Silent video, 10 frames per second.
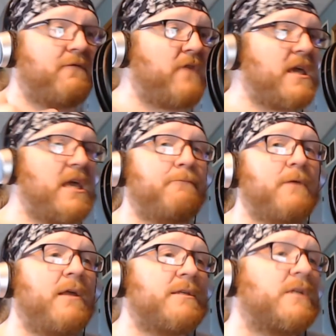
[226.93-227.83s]
if they keep
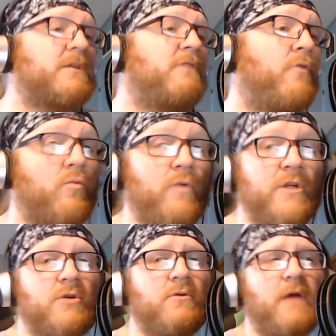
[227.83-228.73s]
the N64
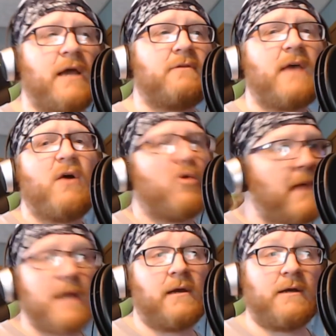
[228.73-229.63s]
original like that, or
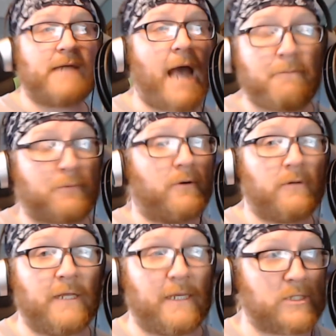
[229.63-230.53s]
make an adapter
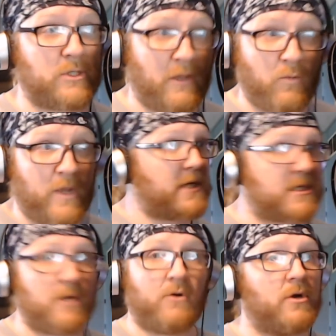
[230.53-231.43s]
at least, so that we can
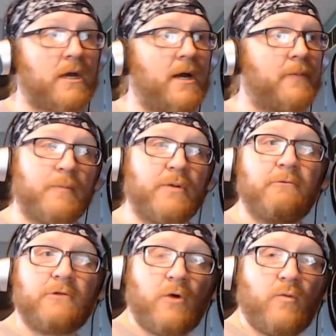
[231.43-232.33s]
still hook it up and play
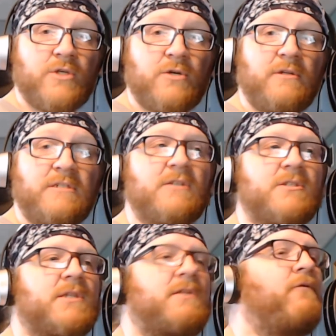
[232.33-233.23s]
with our original Nintendo
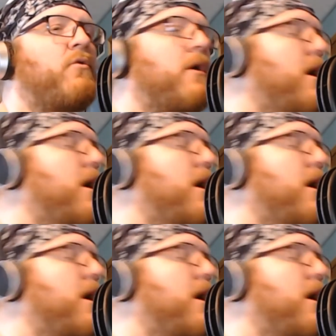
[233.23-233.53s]
64